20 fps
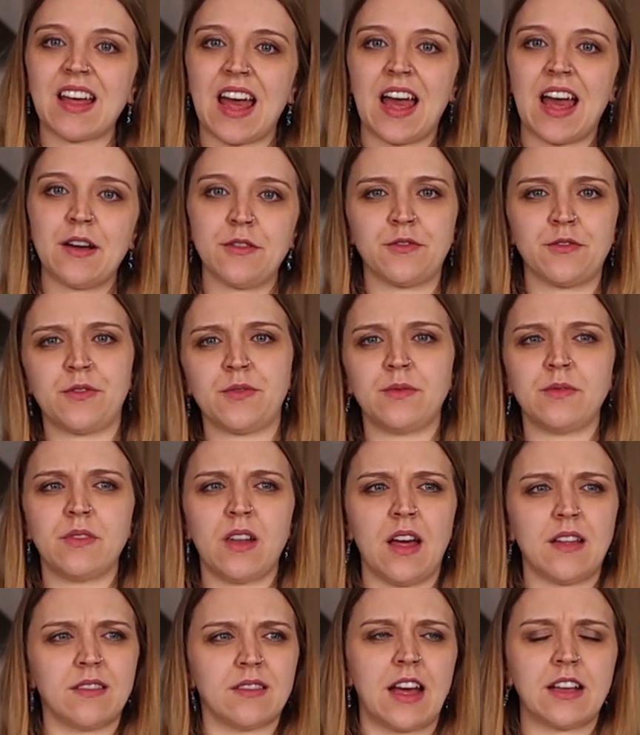have
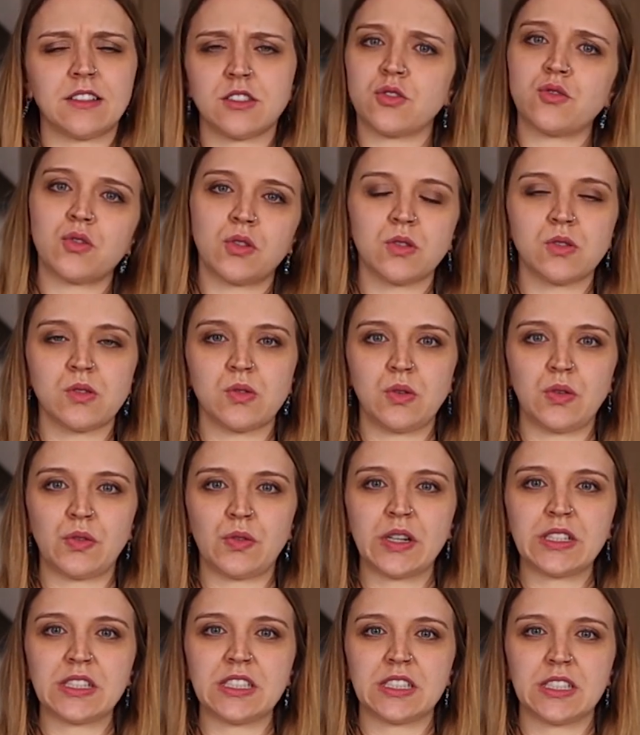like that strong sort of
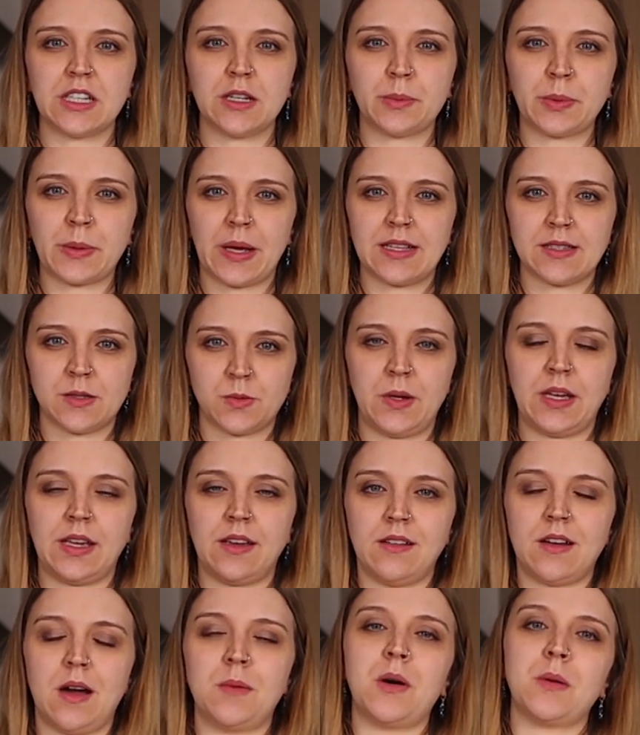friendship as we
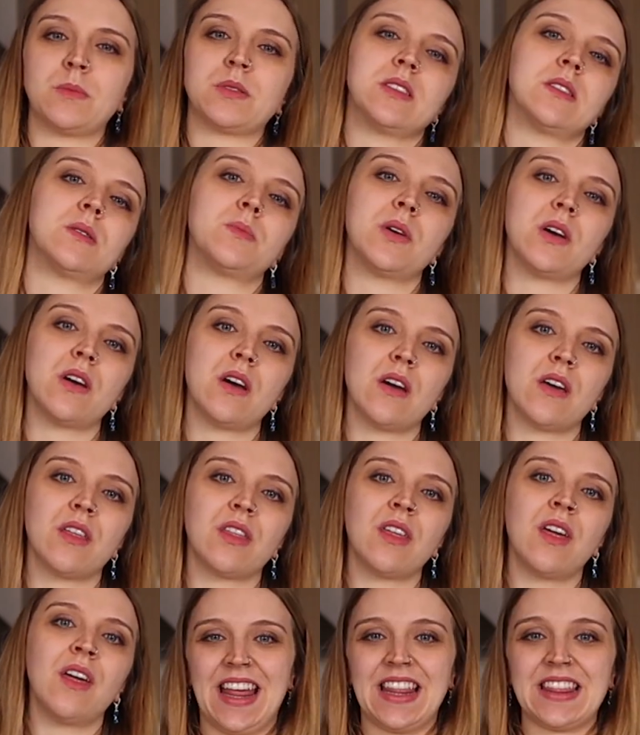come up to the birth.
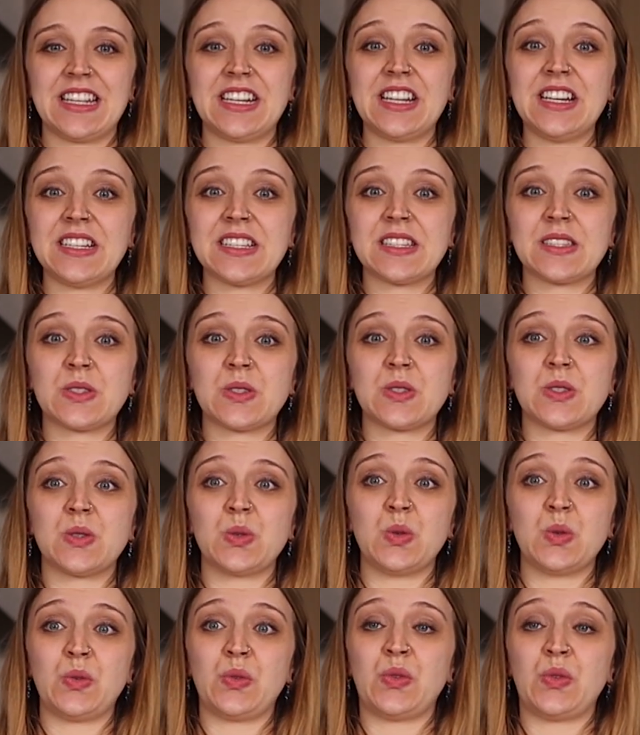And the last
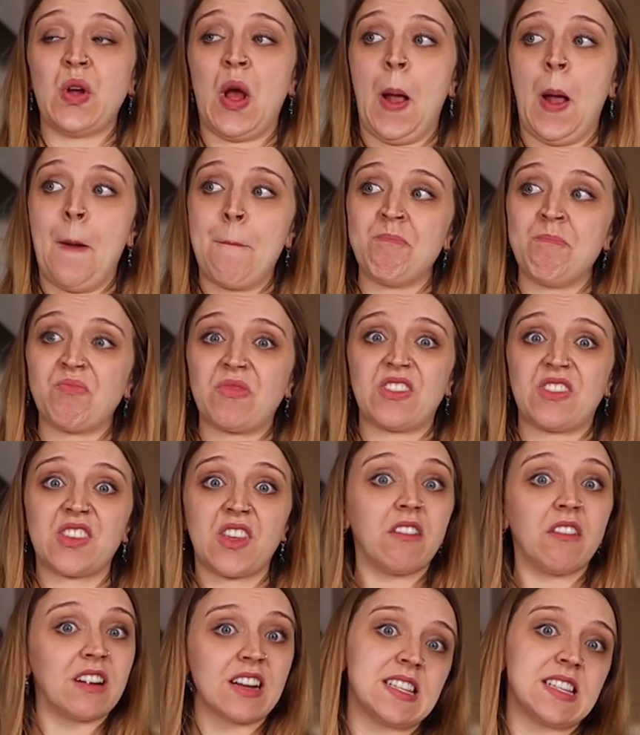sort of
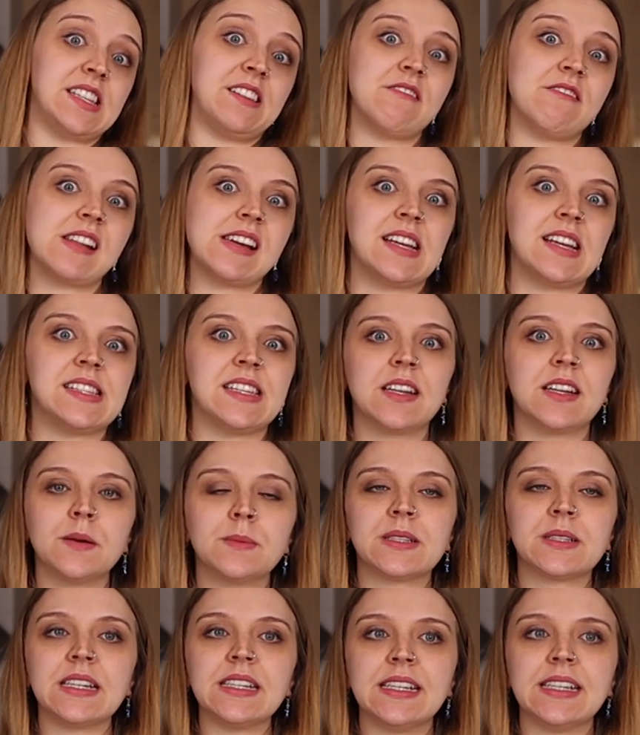surrogacy related
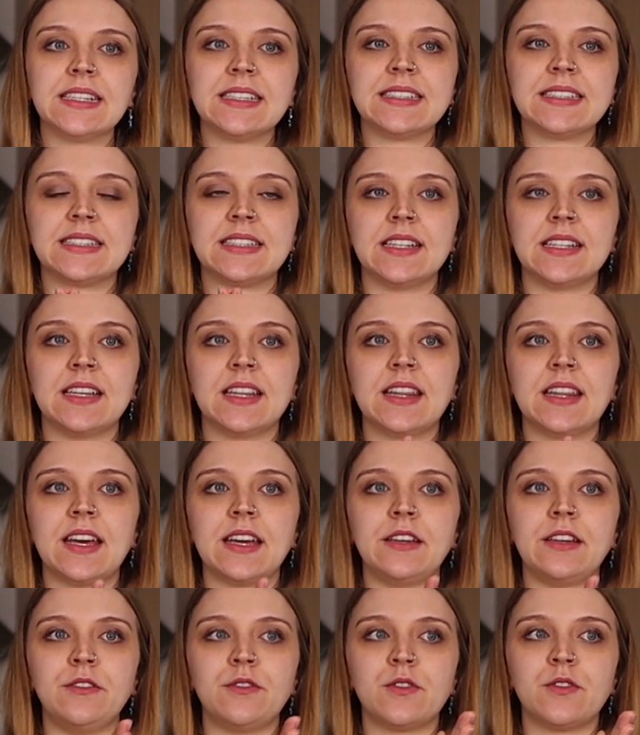update is that
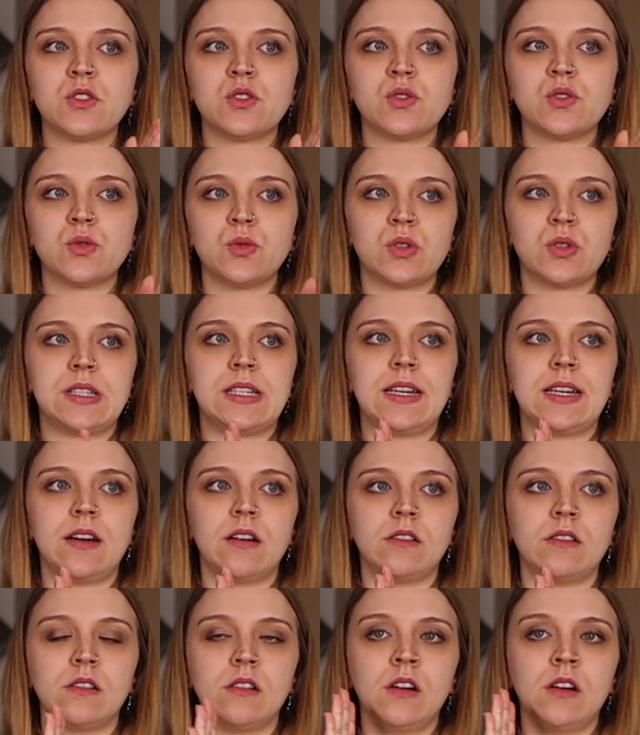they've sorted
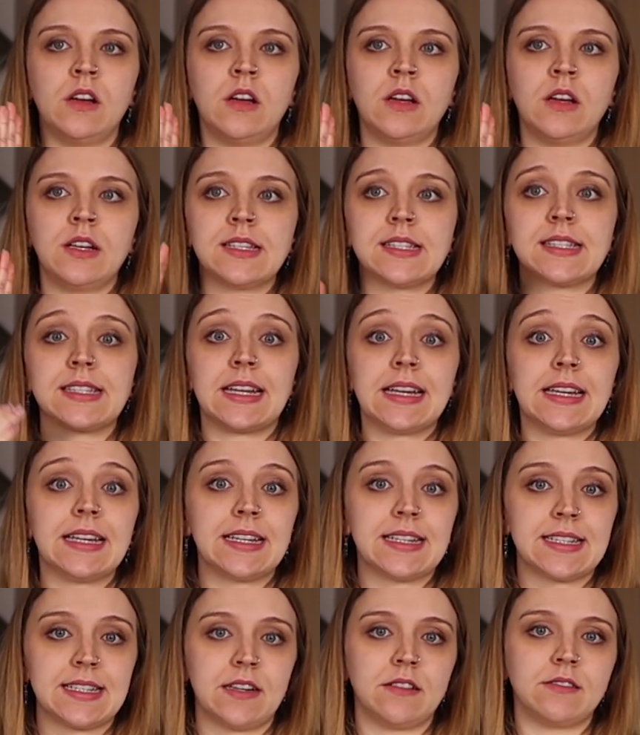out
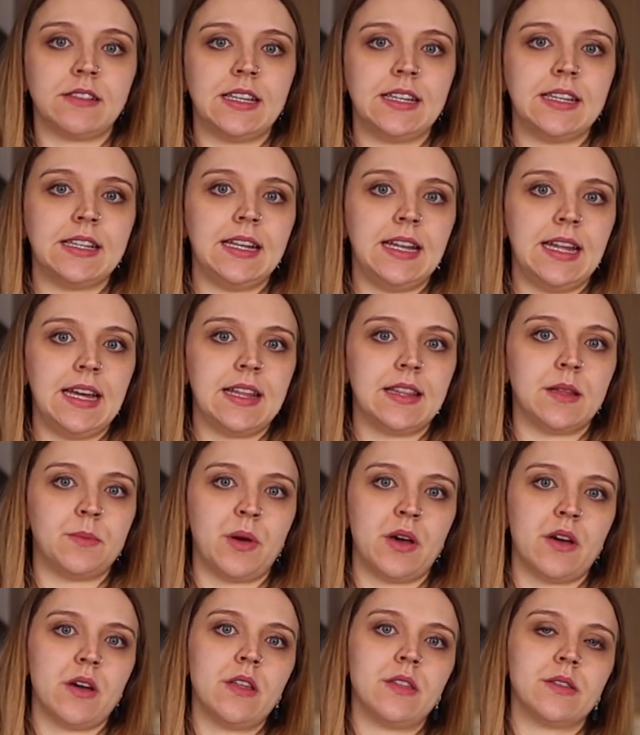staying down here near the
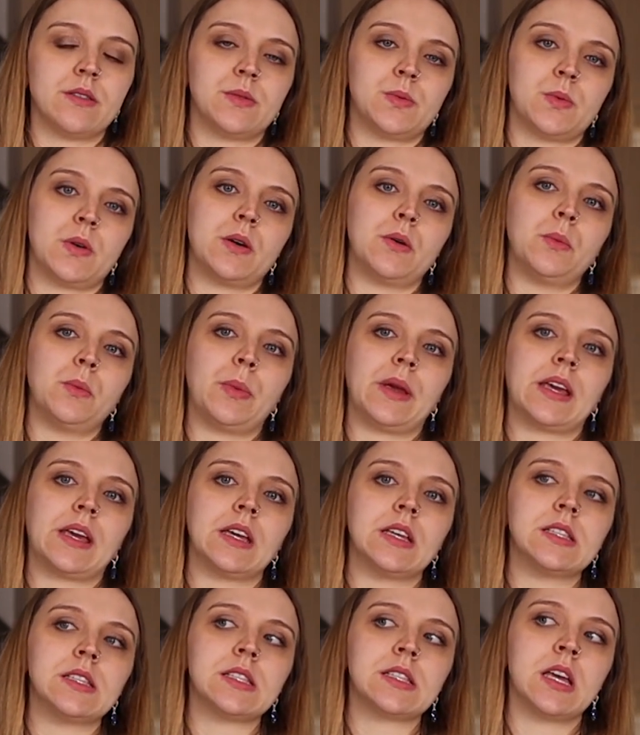birth as well,
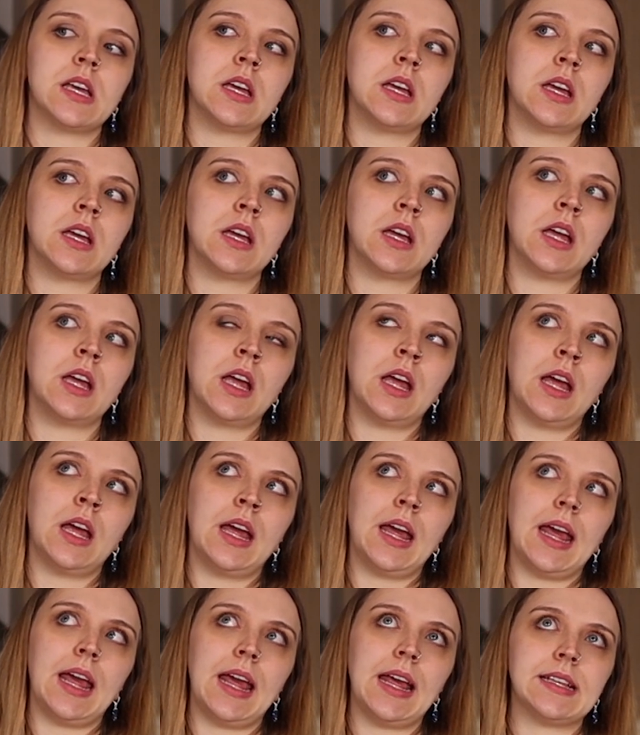because
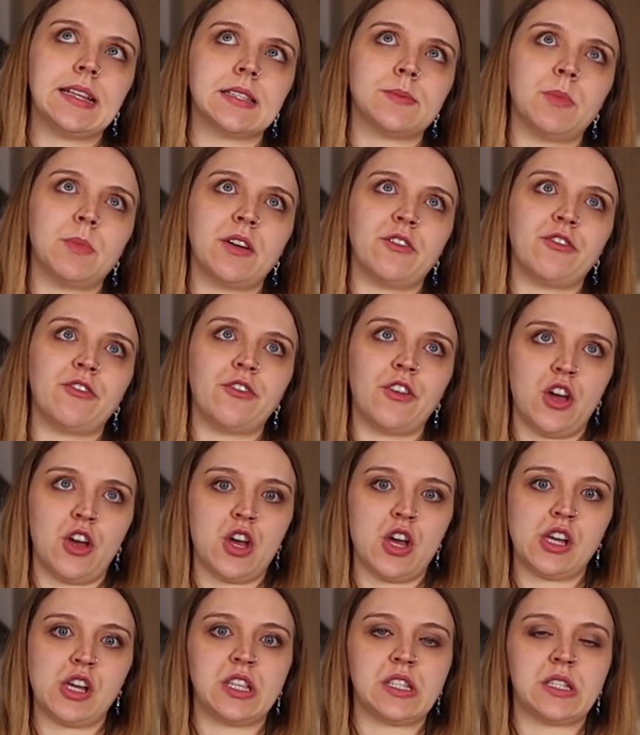it's my
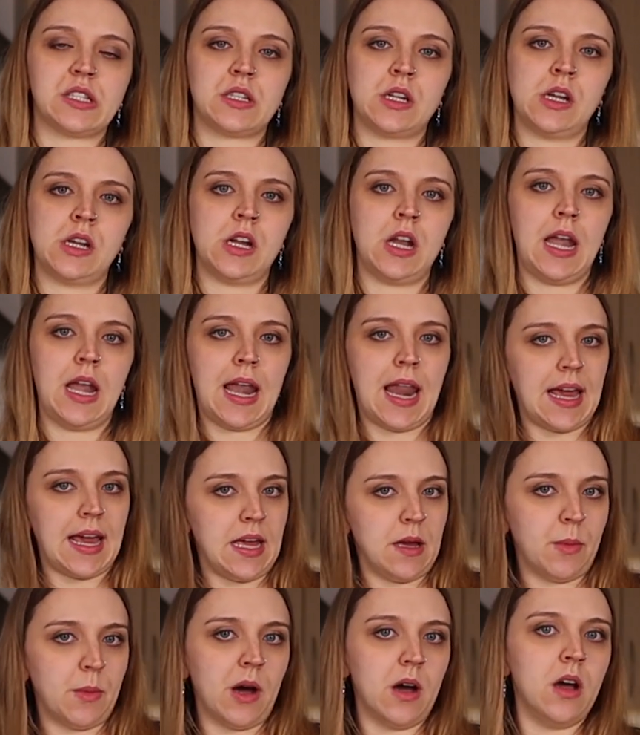first
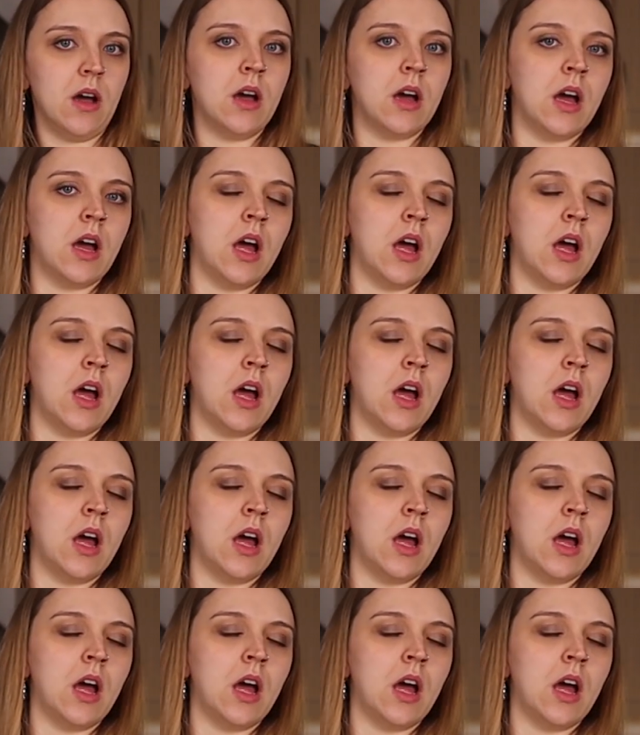labour.